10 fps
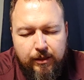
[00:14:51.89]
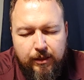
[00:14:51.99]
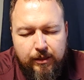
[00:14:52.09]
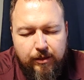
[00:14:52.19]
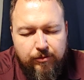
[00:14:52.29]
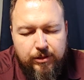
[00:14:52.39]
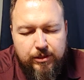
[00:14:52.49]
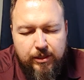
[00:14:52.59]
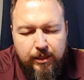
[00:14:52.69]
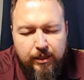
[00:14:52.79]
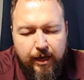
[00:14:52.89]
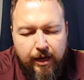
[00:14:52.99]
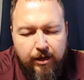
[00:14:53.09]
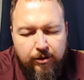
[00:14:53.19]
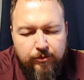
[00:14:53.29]
and they were just saying
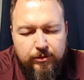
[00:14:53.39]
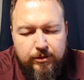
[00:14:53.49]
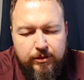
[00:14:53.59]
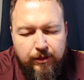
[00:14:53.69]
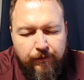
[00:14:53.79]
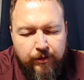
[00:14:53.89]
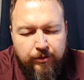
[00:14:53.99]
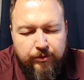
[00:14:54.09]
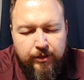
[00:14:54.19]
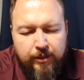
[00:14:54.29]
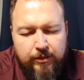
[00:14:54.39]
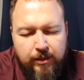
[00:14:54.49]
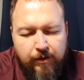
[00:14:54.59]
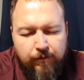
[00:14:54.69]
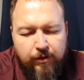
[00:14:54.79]
how difficult things
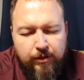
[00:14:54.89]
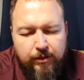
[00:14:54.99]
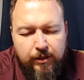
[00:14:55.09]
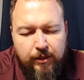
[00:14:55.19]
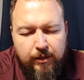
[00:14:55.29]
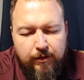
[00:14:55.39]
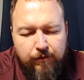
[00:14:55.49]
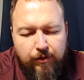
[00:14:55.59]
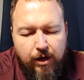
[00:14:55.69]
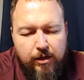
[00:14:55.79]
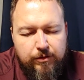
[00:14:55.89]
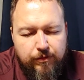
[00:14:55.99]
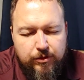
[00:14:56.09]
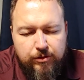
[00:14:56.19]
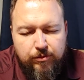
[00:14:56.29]
are for, for all
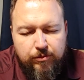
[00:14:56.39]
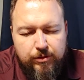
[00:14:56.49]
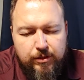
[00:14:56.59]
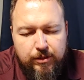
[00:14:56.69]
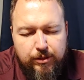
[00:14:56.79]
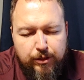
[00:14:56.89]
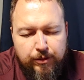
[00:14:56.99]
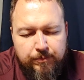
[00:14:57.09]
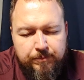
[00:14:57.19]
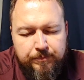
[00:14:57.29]
of the students this year,